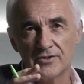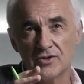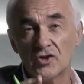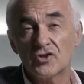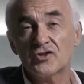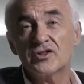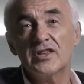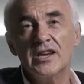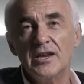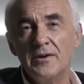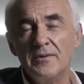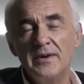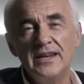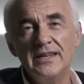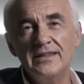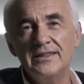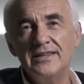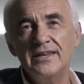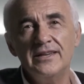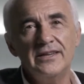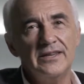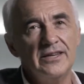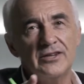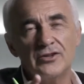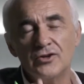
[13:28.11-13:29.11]

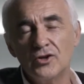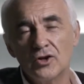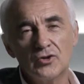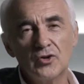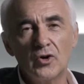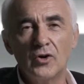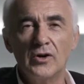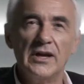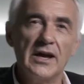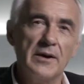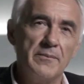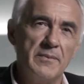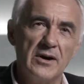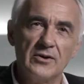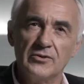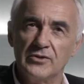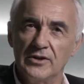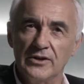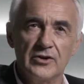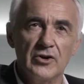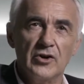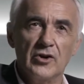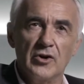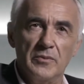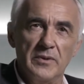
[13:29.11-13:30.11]
Sustainability is not only
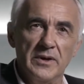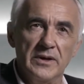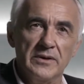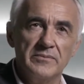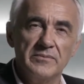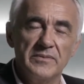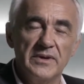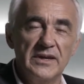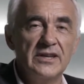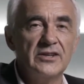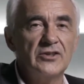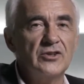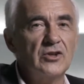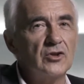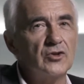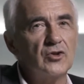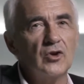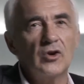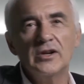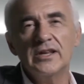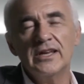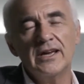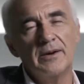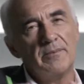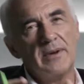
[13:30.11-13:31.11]
about economy, it's
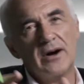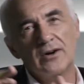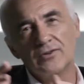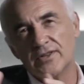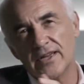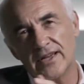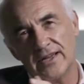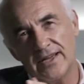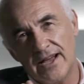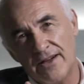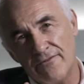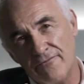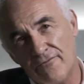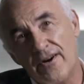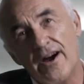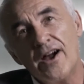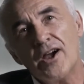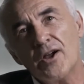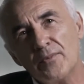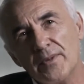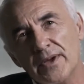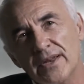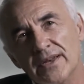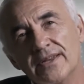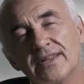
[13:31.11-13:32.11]
not only about
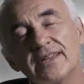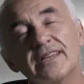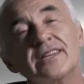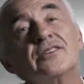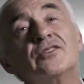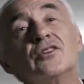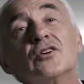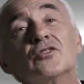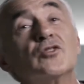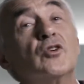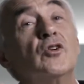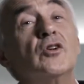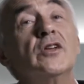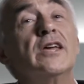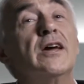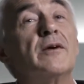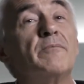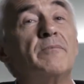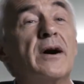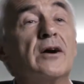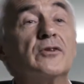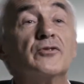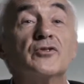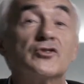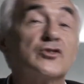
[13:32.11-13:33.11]
environment, it's not only
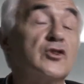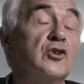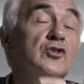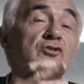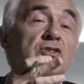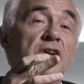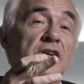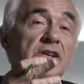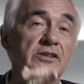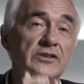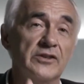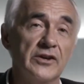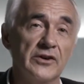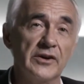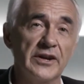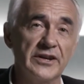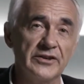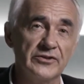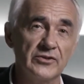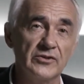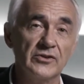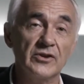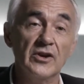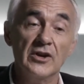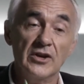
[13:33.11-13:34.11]
about social
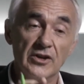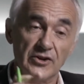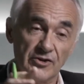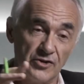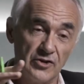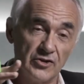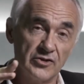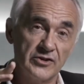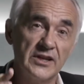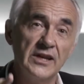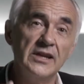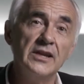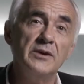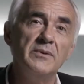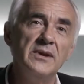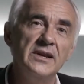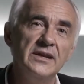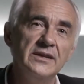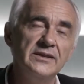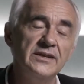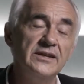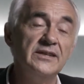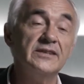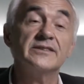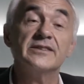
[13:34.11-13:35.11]
integration.
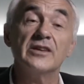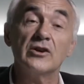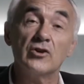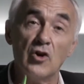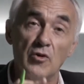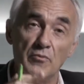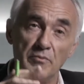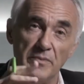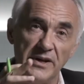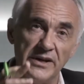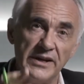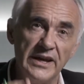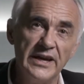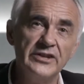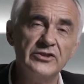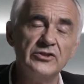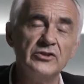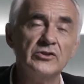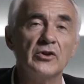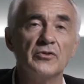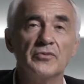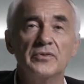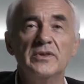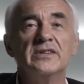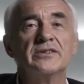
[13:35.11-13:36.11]
Sustainability is the
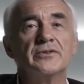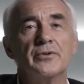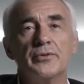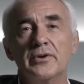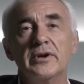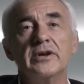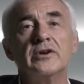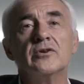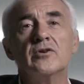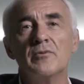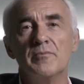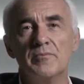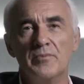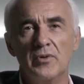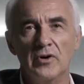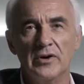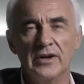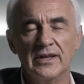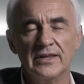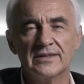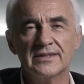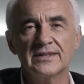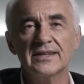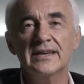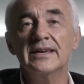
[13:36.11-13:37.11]
combination of these three
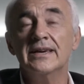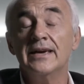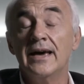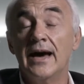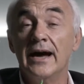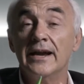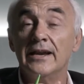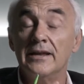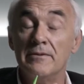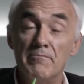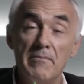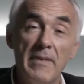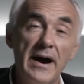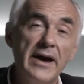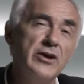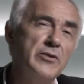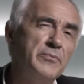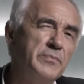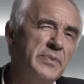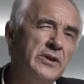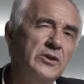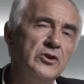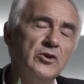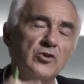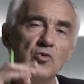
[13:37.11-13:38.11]
components. And in my
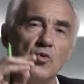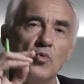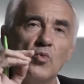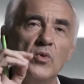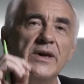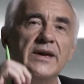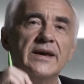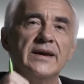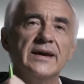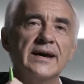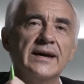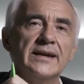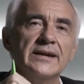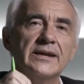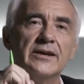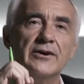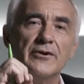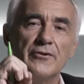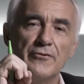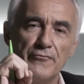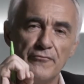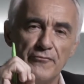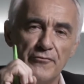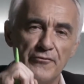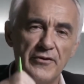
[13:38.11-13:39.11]
opinion, we can
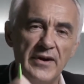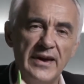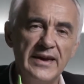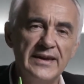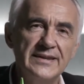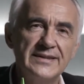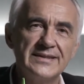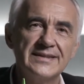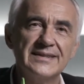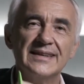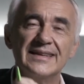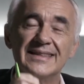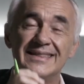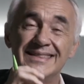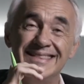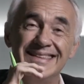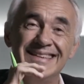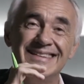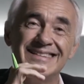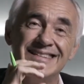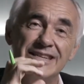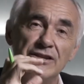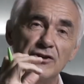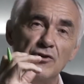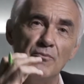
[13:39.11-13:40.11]
face
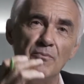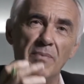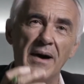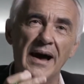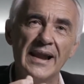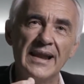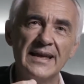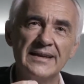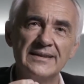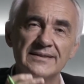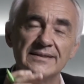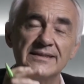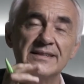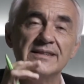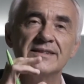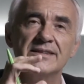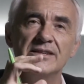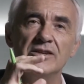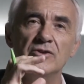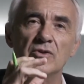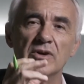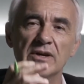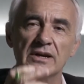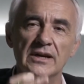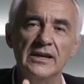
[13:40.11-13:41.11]
this new balance,
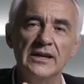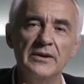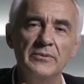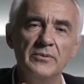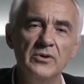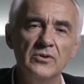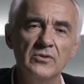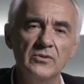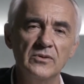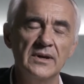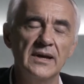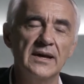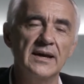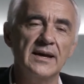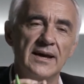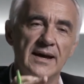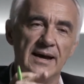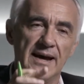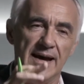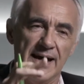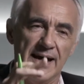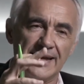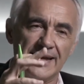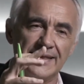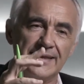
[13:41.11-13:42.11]
this new equilibrium
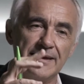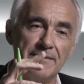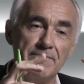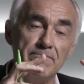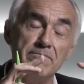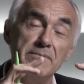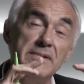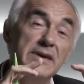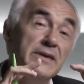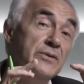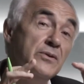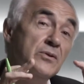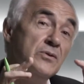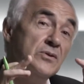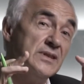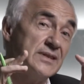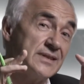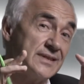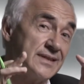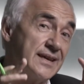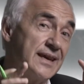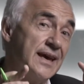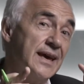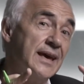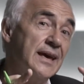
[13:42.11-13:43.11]
at the
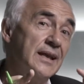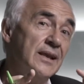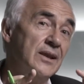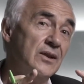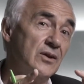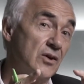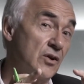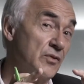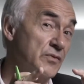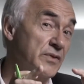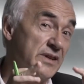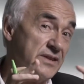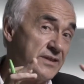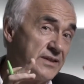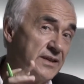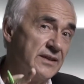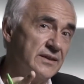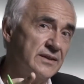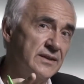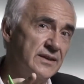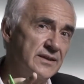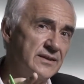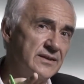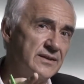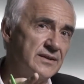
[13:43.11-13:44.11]
medium scale of the
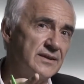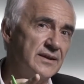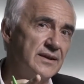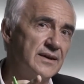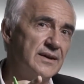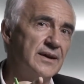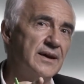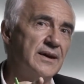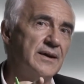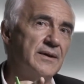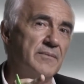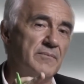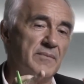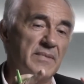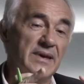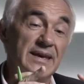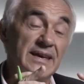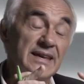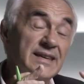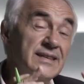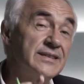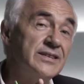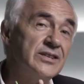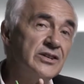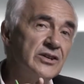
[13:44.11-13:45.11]
cities
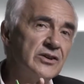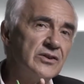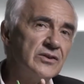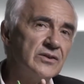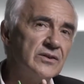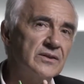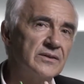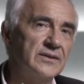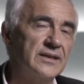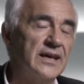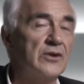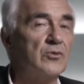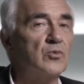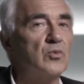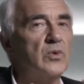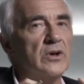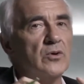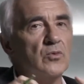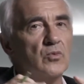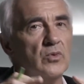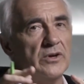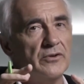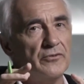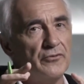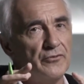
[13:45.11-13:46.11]
easier than
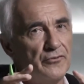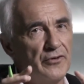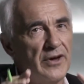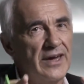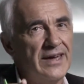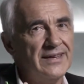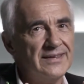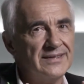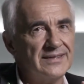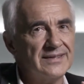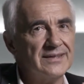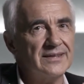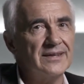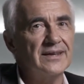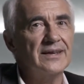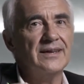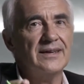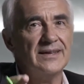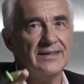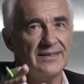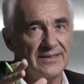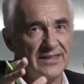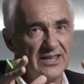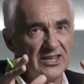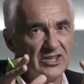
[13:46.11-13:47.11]
when we face
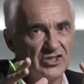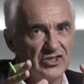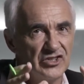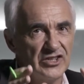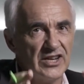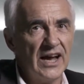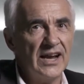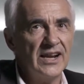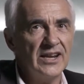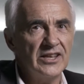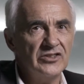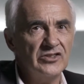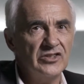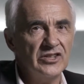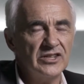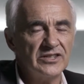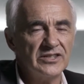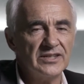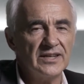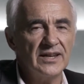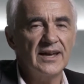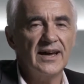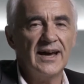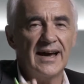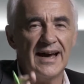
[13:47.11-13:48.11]
these
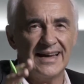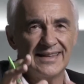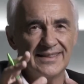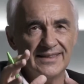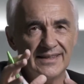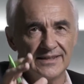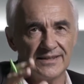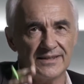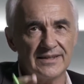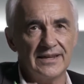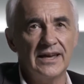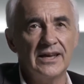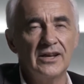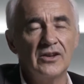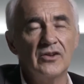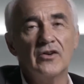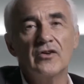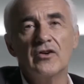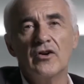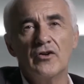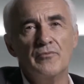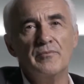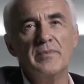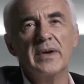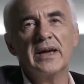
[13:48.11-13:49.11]
challenges at the
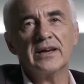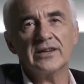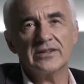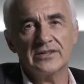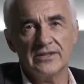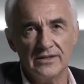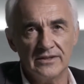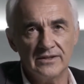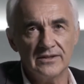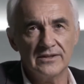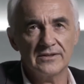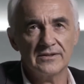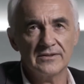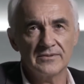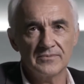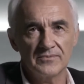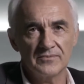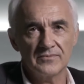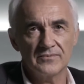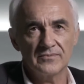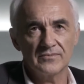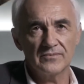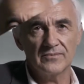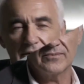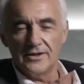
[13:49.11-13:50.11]
scale of megacities.
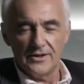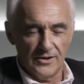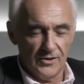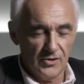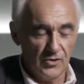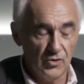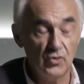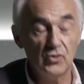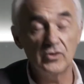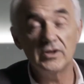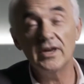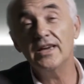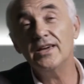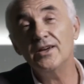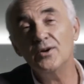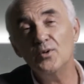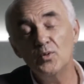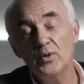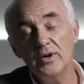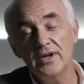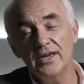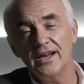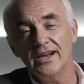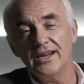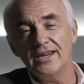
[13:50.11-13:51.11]

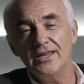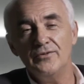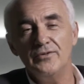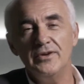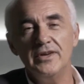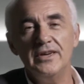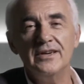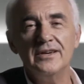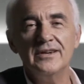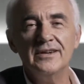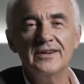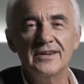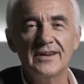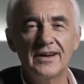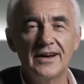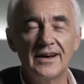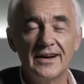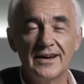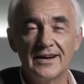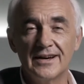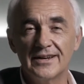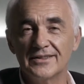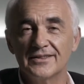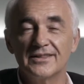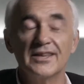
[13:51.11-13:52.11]
Today we are living
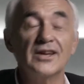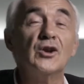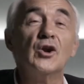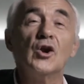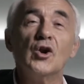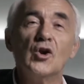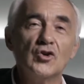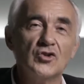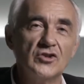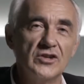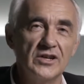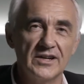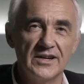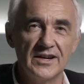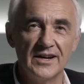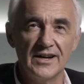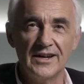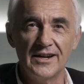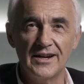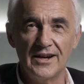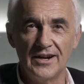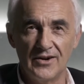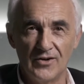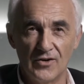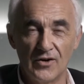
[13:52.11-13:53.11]
a
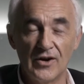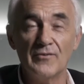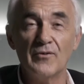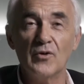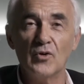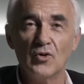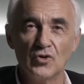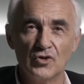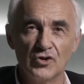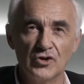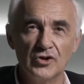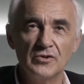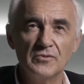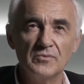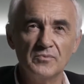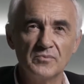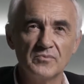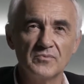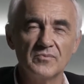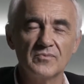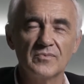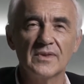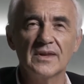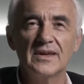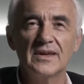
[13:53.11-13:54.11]
technological revolution.